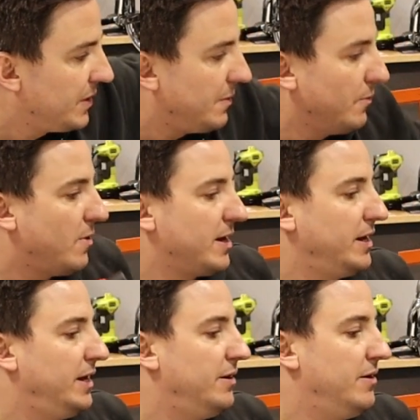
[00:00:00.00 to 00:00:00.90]
that we want
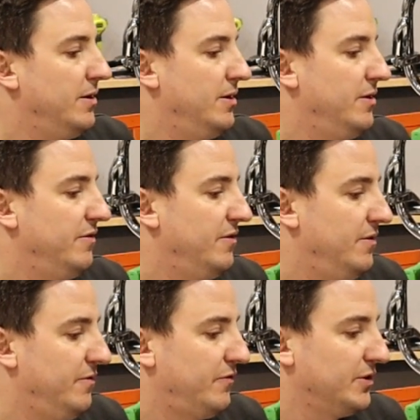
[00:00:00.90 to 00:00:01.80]
it in
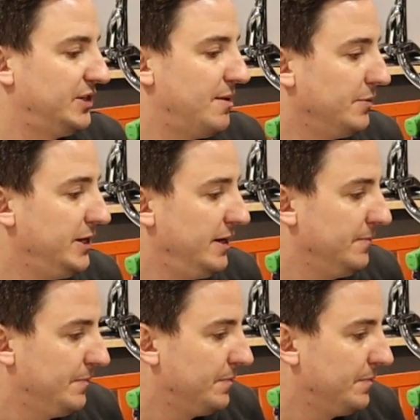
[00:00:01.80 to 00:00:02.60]
for assembly.